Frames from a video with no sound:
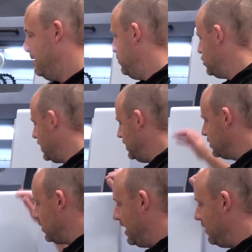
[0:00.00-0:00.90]

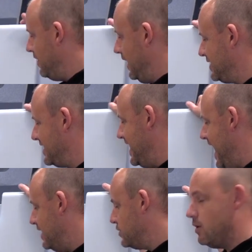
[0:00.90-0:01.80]
machines like this, the
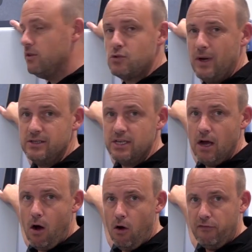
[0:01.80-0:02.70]

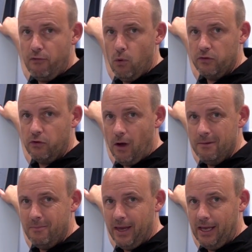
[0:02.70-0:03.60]
SR20R4 Type
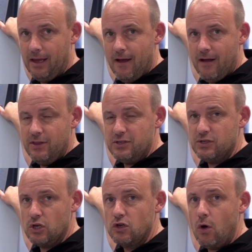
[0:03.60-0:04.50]
B.
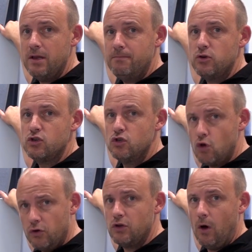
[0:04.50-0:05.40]
This is a guide bush,
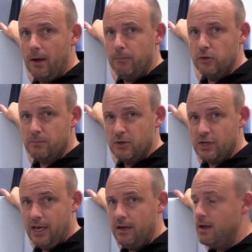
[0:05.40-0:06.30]
non-guide bush
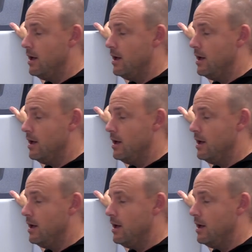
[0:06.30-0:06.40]
machine